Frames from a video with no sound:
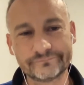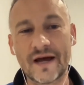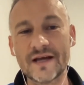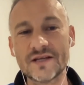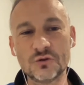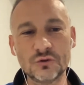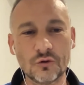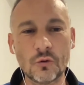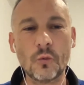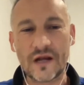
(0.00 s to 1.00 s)
as you
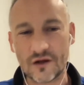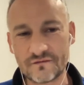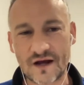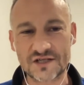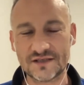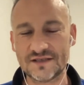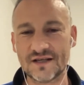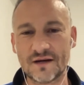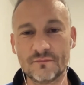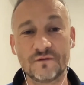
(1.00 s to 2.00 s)
know, we love
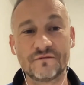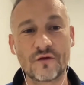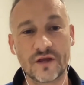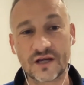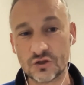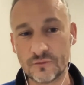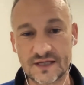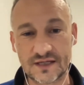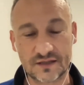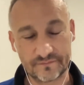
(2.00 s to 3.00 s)
Argentina, but for the
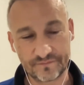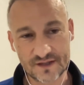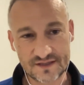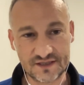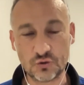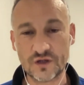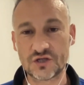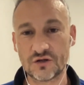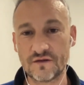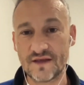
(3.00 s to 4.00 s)
economic
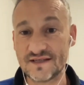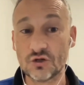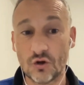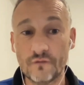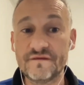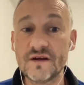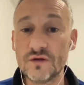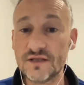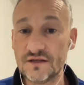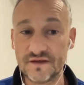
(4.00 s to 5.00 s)
situation, that is a very
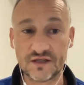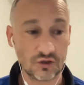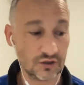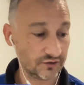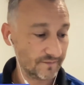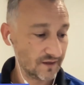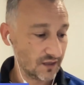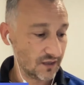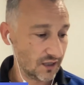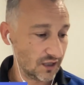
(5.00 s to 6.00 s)
difficult
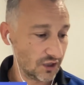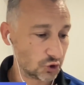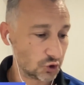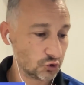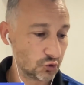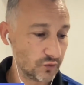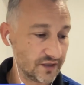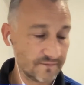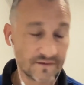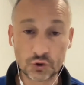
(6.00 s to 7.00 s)
country
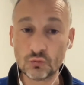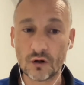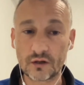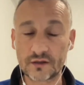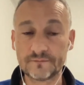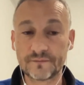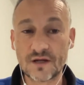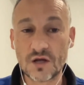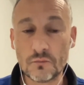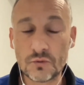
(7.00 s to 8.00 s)
to work.
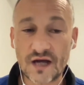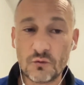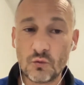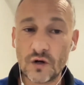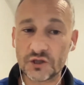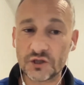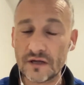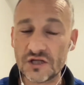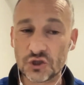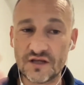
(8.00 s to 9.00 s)
But I would like to
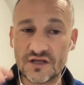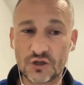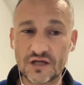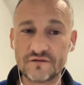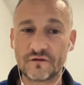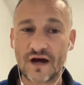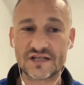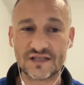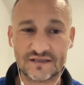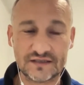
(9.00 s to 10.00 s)
mention, in the case of
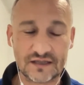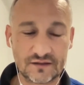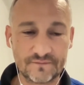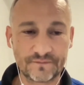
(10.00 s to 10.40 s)
Argentina,